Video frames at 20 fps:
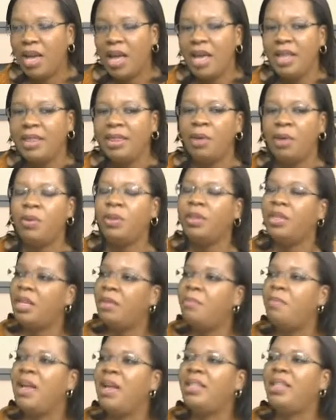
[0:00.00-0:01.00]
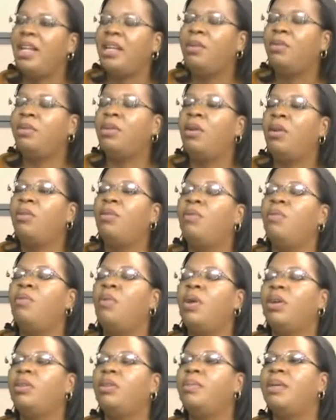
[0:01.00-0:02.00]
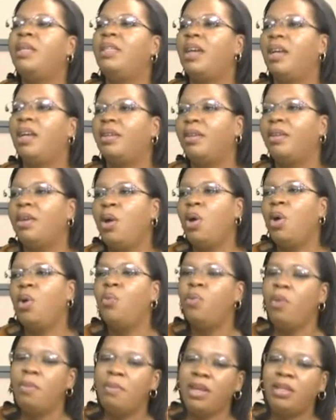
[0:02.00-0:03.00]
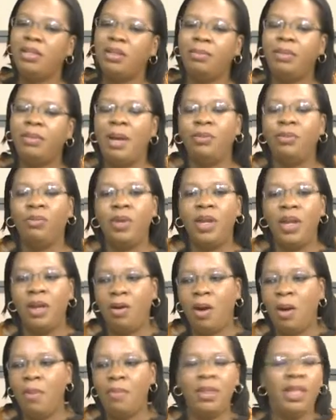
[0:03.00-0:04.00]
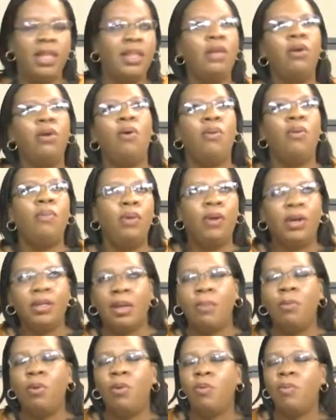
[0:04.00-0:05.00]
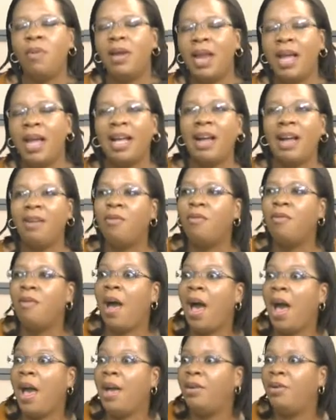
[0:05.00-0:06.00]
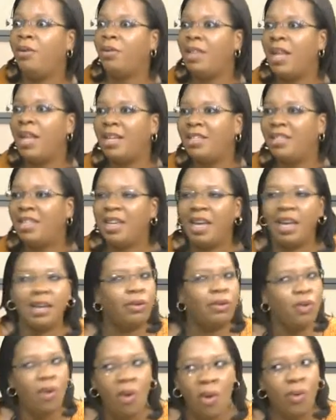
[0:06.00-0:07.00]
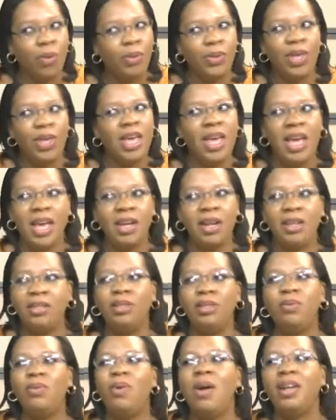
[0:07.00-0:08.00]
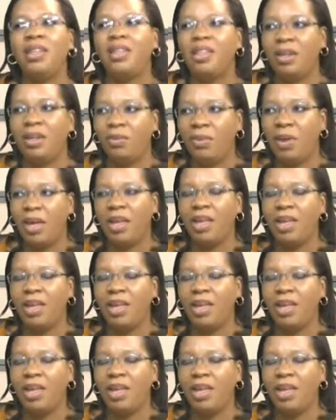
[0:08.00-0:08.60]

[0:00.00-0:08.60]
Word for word: there was, it meant that there was a lot of work to be done. Women sometimes, when they come in, they think, oh, because I'm a woman, I can ride on that ticket. No, it doesn't work that way